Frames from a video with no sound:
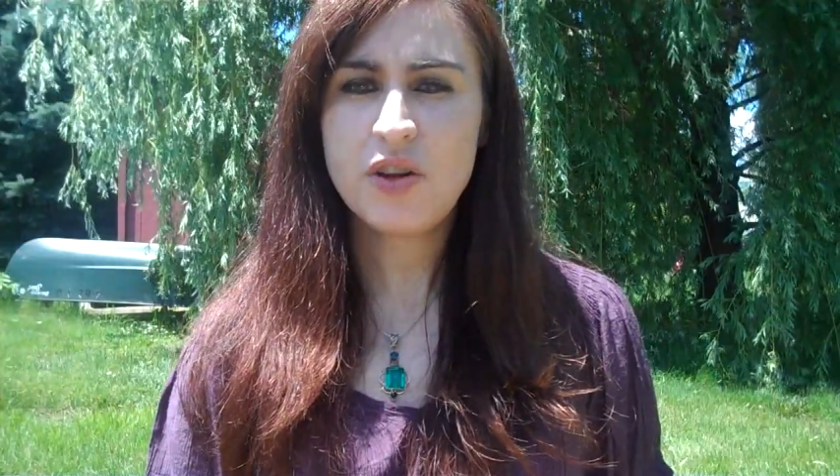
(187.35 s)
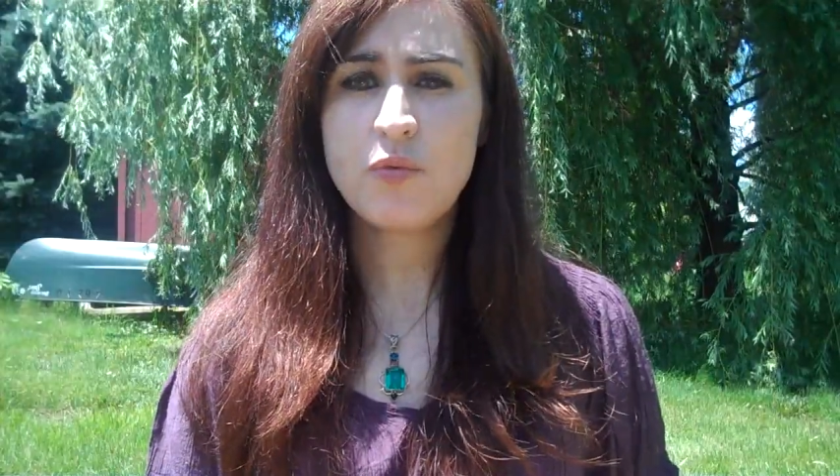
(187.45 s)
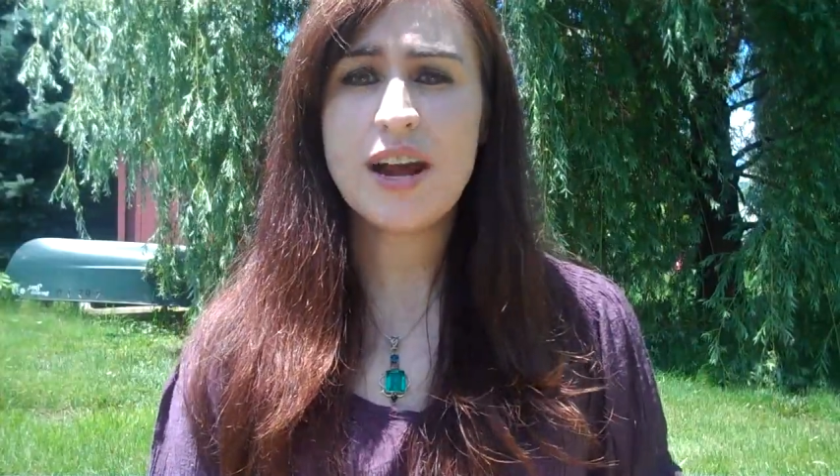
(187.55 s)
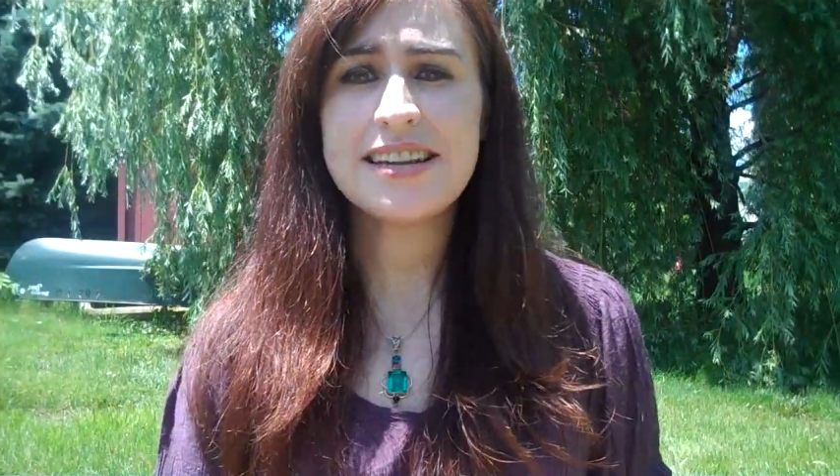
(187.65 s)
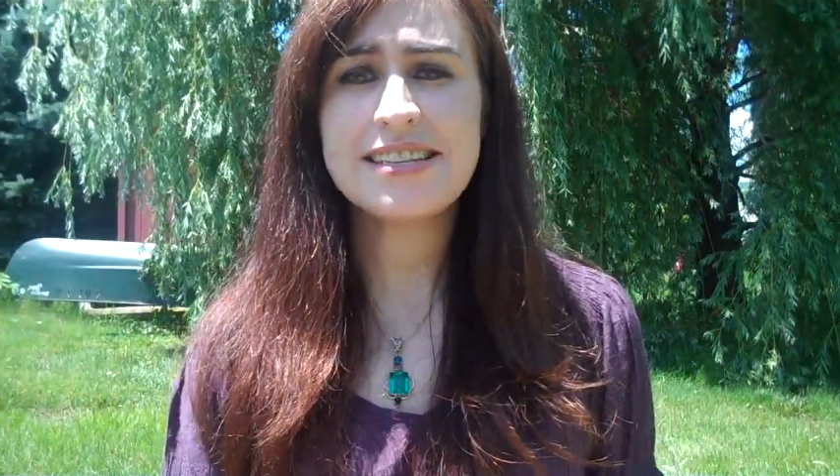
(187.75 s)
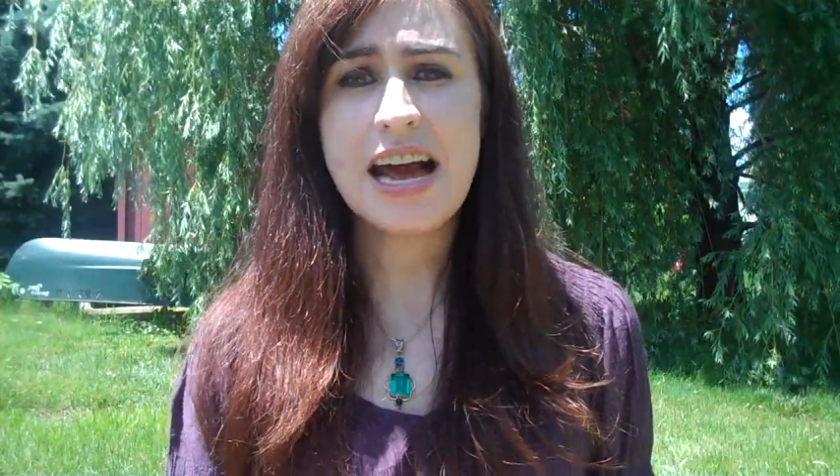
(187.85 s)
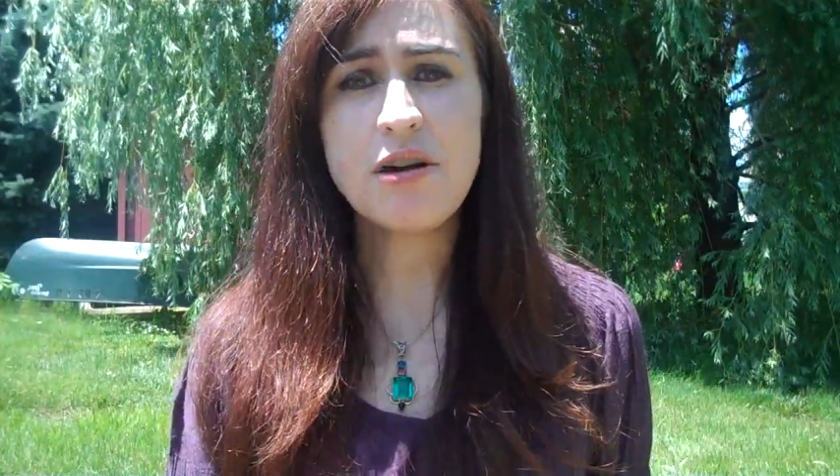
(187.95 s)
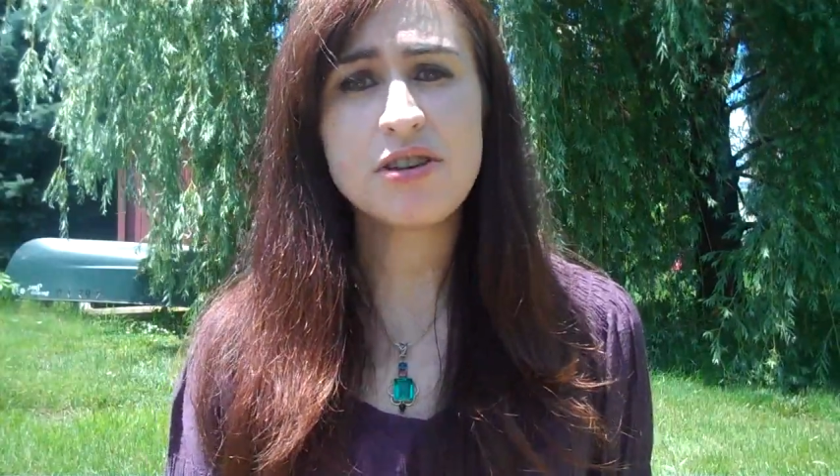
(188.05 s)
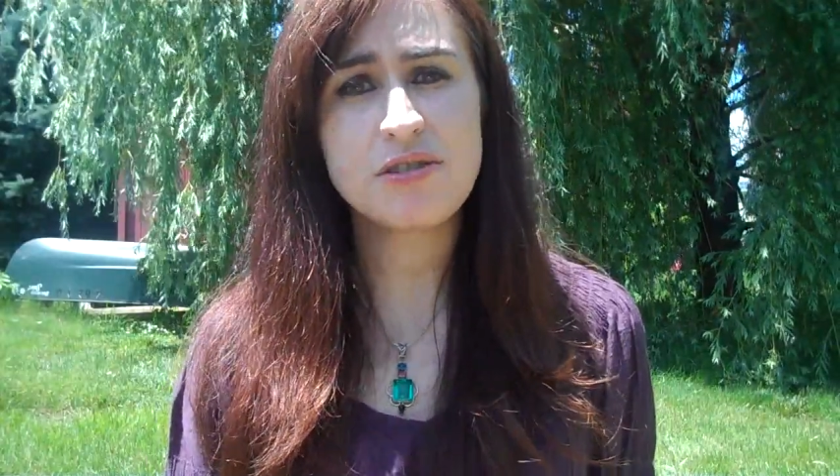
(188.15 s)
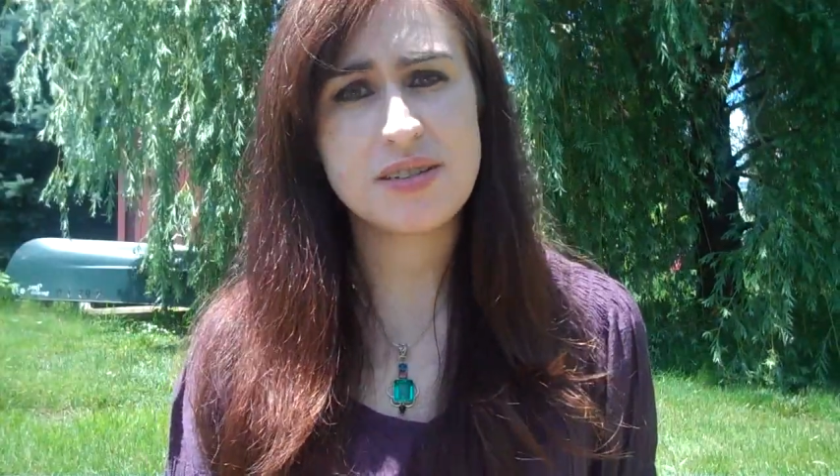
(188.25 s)
write
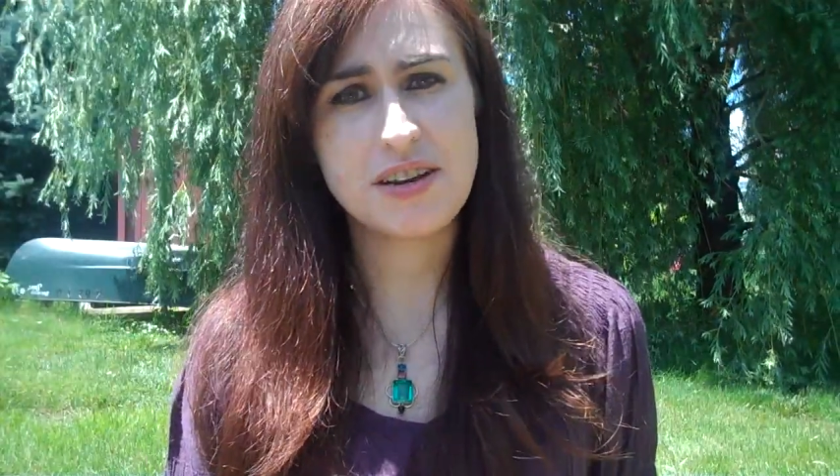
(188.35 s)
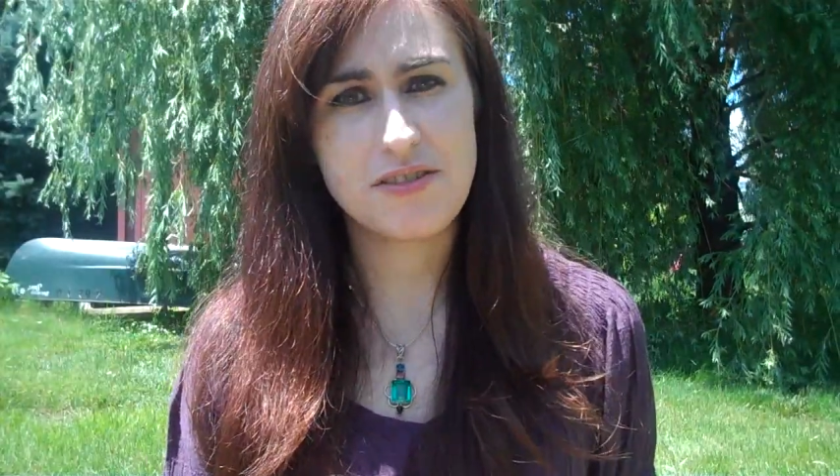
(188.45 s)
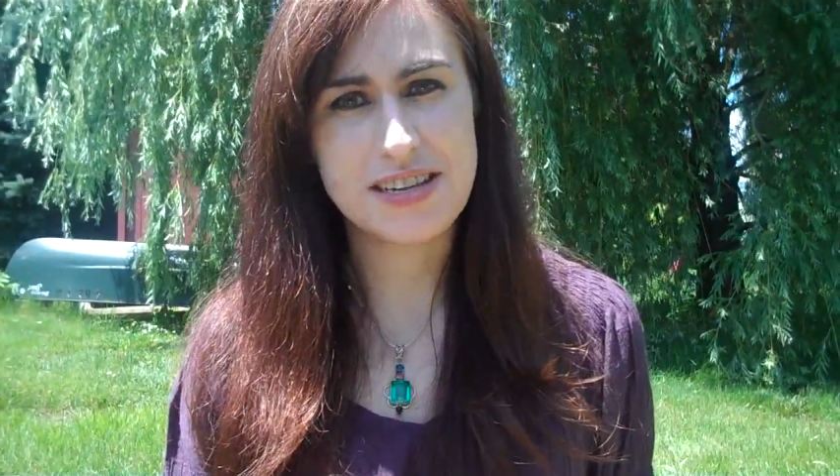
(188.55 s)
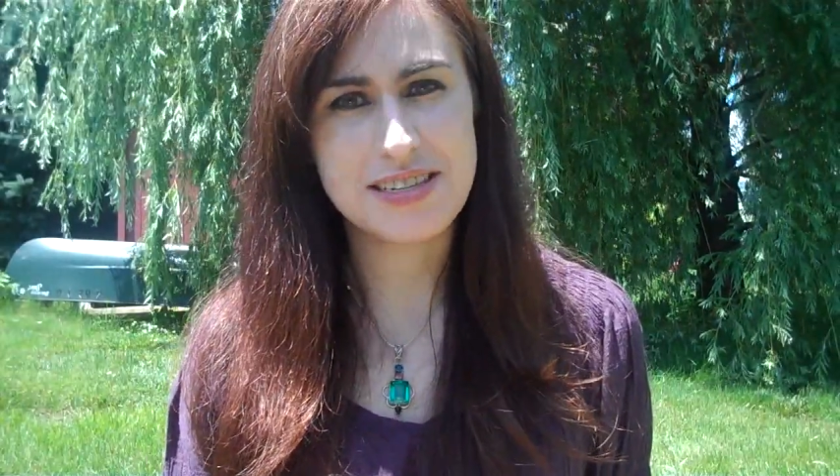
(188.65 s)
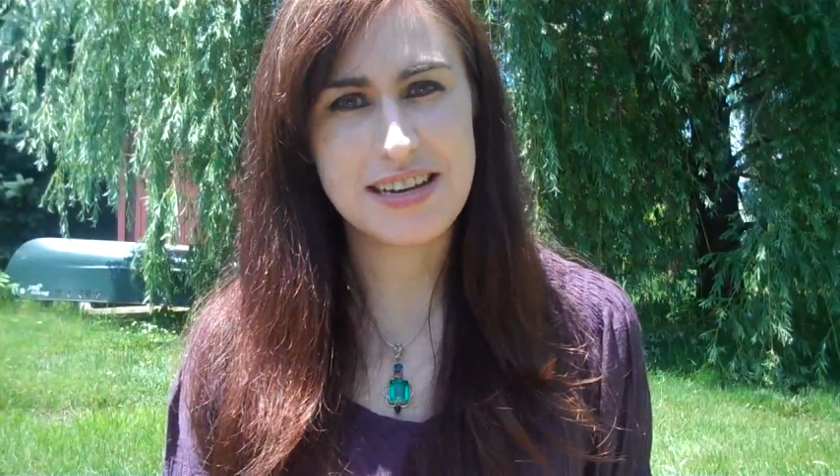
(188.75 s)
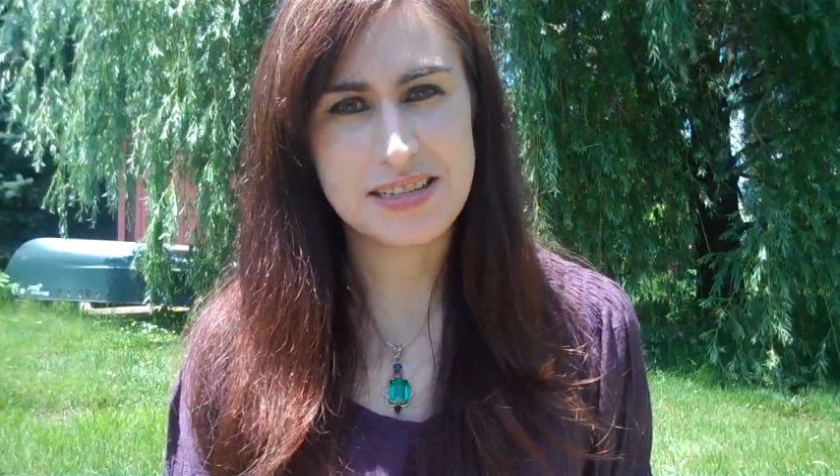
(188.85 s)
down your synchronicity